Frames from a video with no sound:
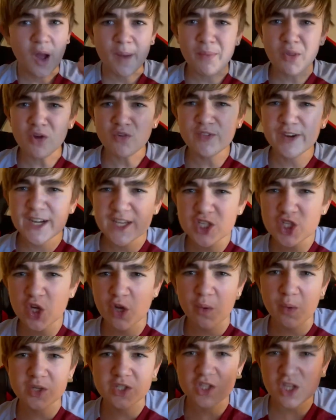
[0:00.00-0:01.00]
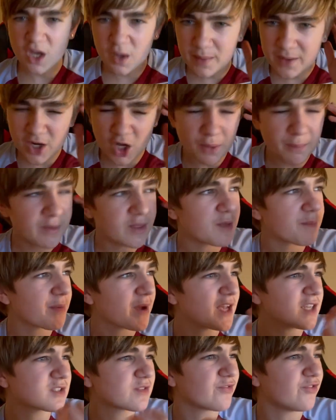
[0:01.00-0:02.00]
not really sure what's going on, but the
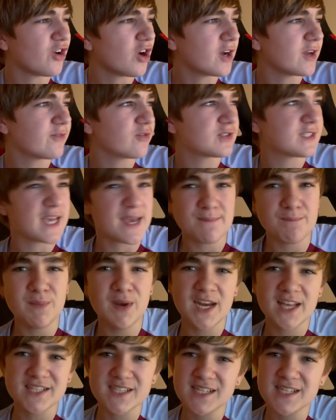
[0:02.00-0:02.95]
past five or ten minutes,